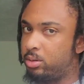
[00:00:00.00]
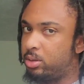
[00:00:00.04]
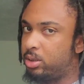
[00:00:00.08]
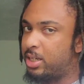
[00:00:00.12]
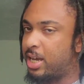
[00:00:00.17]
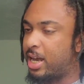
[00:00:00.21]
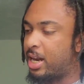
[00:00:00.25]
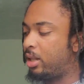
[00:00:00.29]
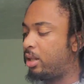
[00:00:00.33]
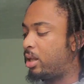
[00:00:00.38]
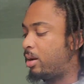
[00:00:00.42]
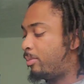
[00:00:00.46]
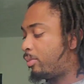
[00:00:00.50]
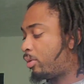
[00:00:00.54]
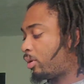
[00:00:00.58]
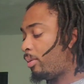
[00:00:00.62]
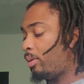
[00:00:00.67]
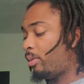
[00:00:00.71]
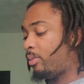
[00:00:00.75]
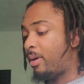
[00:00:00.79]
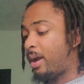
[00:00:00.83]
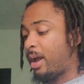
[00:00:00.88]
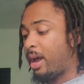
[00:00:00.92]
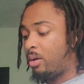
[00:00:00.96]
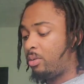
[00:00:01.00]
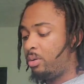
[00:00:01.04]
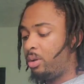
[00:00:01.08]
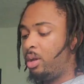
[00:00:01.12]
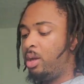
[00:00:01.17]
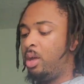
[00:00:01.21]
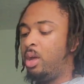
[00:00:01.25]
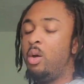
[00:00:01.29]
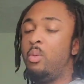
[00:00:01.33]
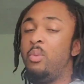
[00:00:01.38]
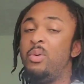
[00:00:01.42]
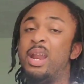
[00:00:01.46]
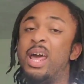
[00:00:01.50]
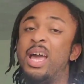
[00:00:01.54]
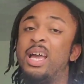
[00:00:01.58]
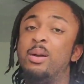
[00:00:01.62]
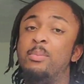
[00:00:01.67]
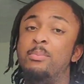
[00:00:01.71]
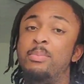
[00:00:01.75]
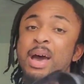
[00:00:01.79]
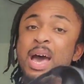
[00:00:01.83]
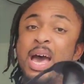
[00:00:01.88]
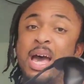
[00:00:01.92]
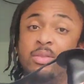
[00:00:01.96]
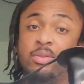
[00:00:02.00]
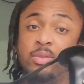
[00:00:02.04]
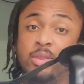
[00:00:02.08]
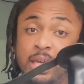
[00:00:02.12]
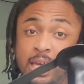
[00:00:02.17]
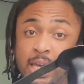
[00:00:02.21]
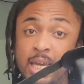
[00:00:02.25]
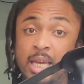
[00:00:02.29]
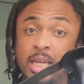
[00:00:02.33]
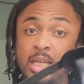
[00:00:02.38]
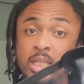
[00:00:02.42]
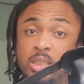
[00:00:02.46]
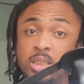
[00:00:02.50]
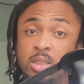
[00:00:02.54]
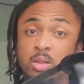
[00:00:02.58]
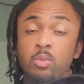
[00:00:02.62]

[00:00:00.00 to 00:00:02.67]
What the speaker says: try to lumber them around when I could buy these,